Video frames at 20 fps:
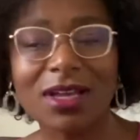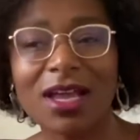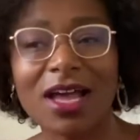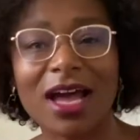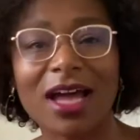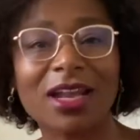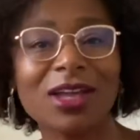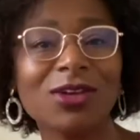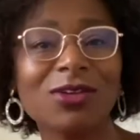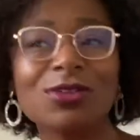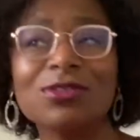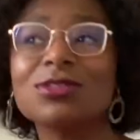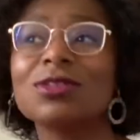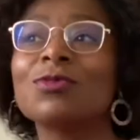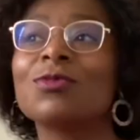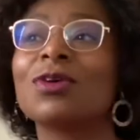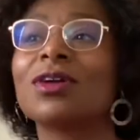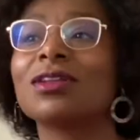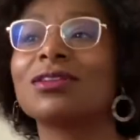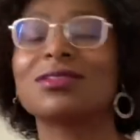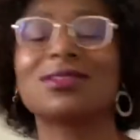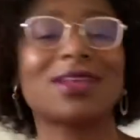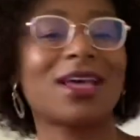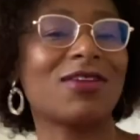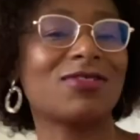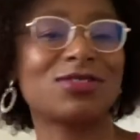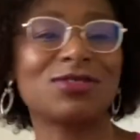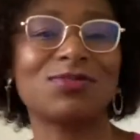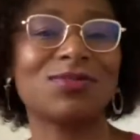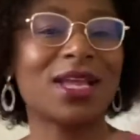And I also want to have
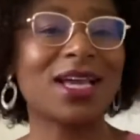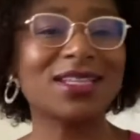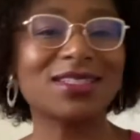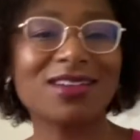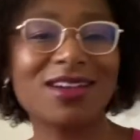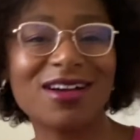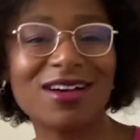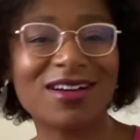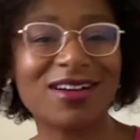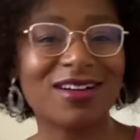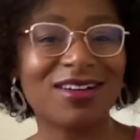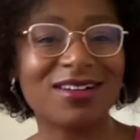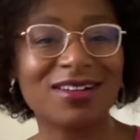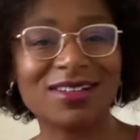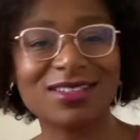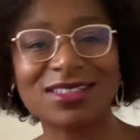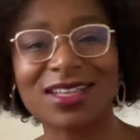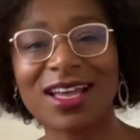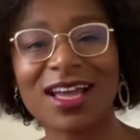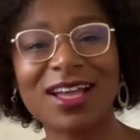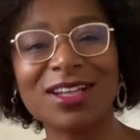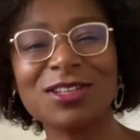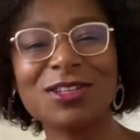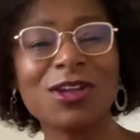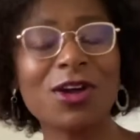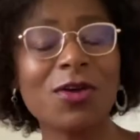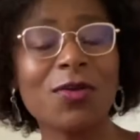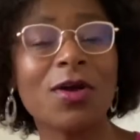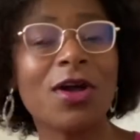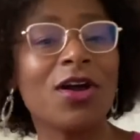some nice cars, and, you
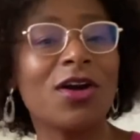know,